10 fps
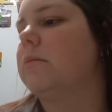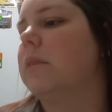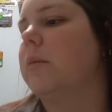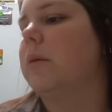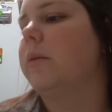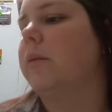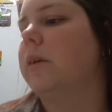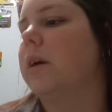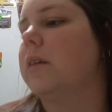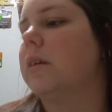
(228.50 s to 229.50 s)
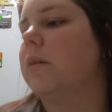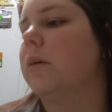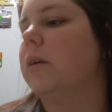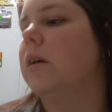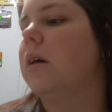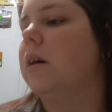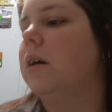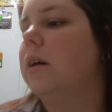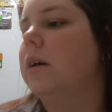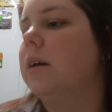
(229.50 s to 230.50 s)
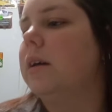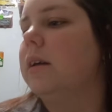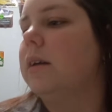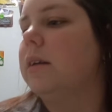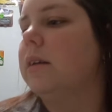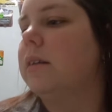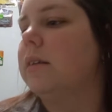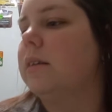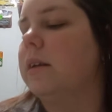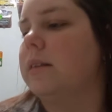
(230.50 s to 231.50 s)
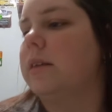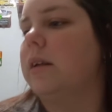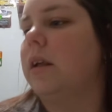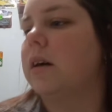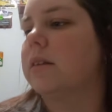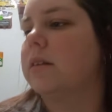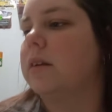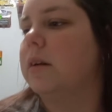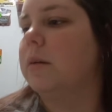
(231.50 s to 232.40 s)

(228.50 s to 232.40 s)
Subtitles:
That moment where you can't say a word. Yes, Citilux.